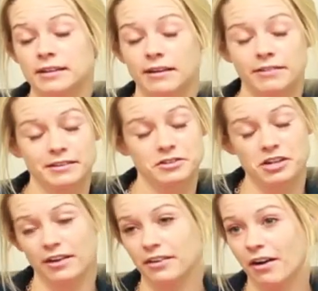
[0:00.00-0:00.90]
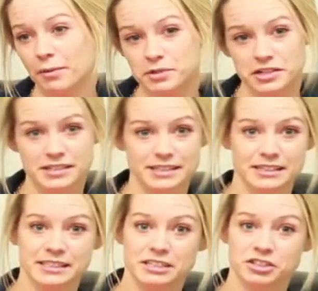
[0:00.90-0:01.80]
giving the child options
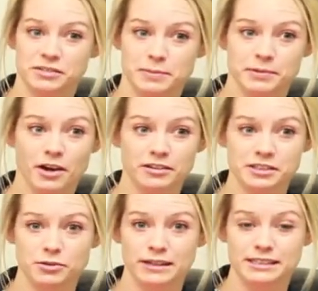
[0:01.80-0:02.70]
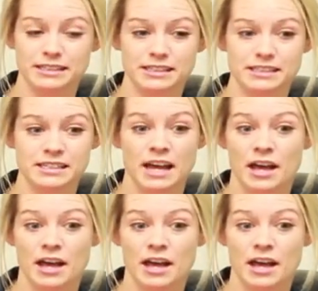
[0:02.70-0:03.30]
and teaching them consequences.